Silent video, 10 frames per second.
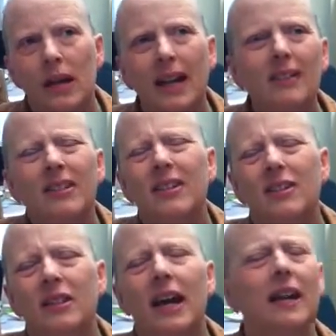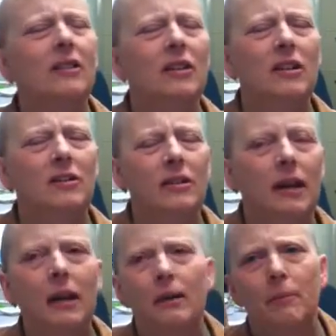I don't know. Yeah, I don't know.
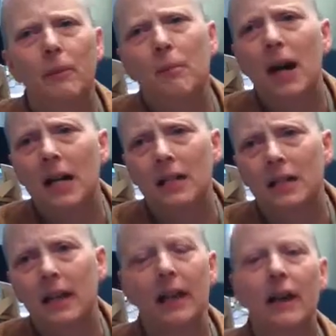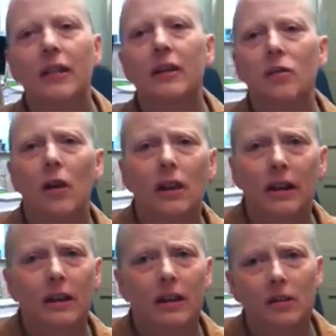It must. Like, I think it's all
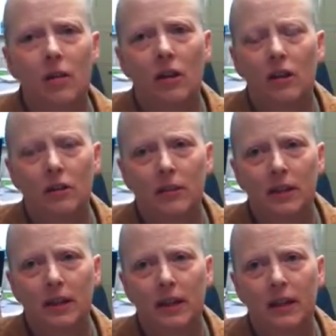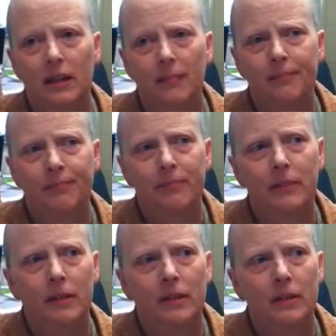ultimately
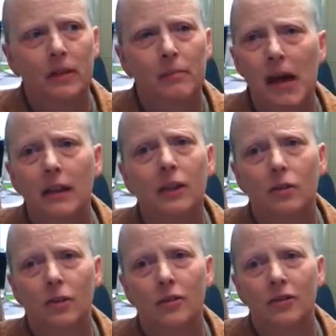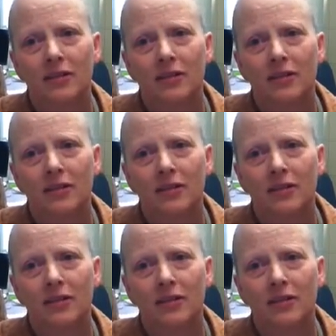molecules.